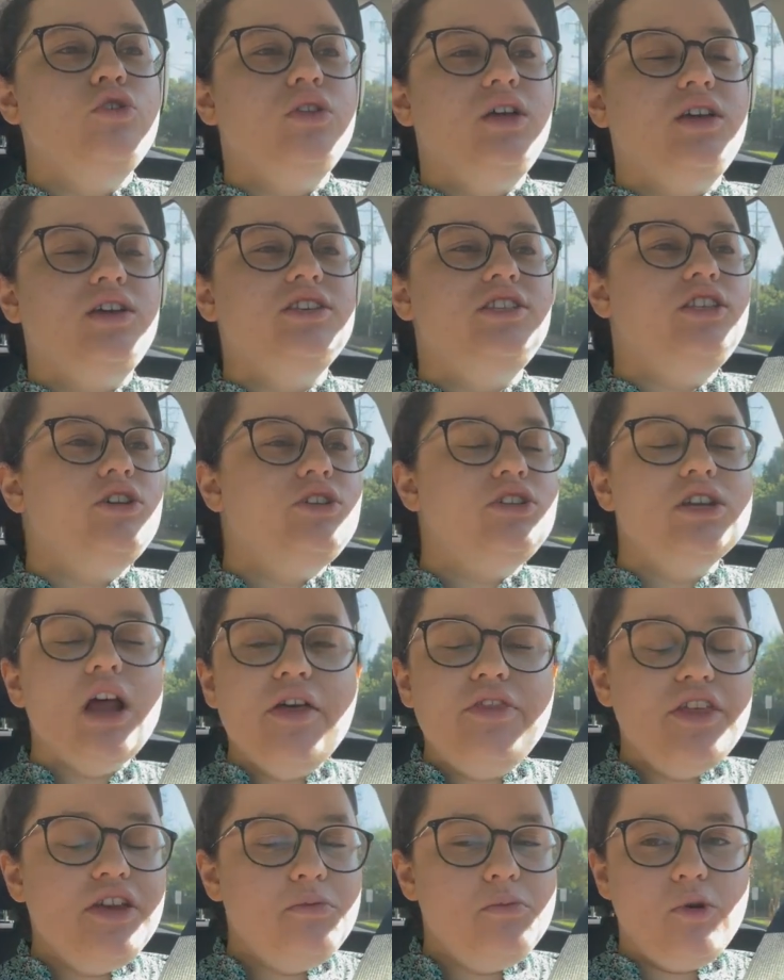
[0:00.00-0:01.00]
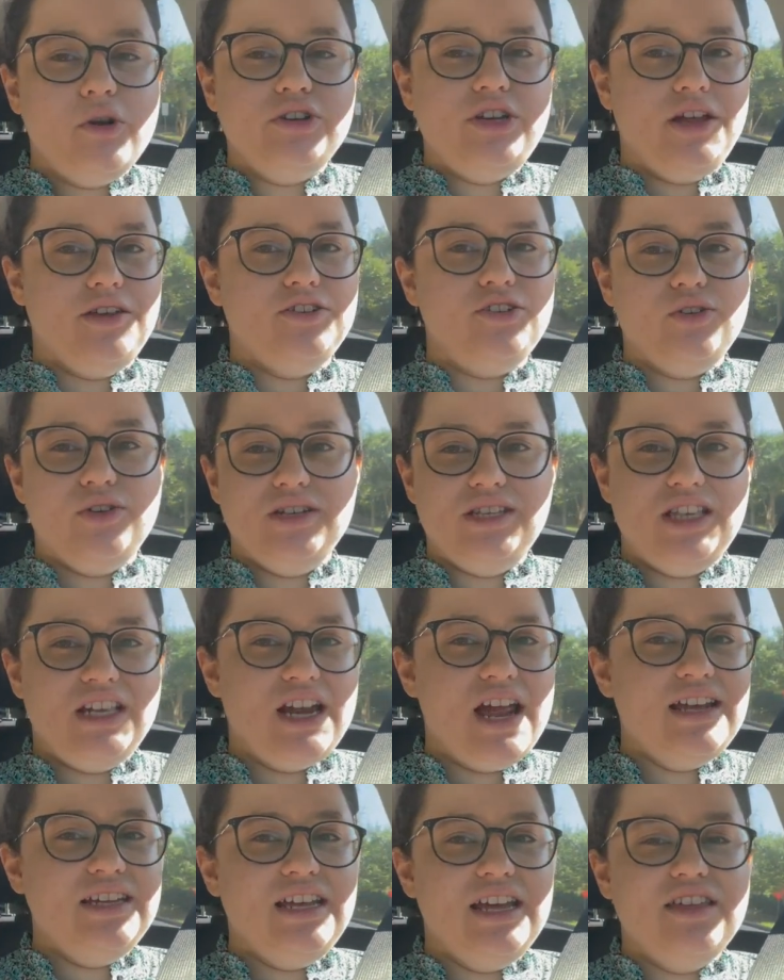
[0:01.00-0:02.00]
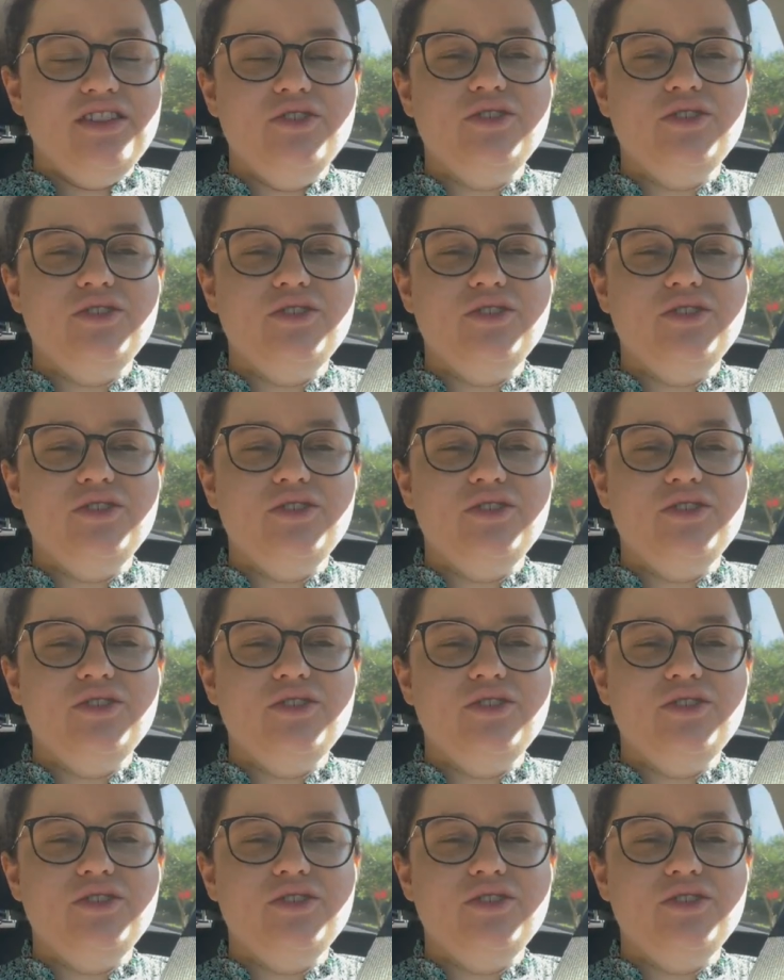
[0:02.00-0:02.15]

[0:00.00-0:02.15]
Like, because there's nothing more dangerous than idea.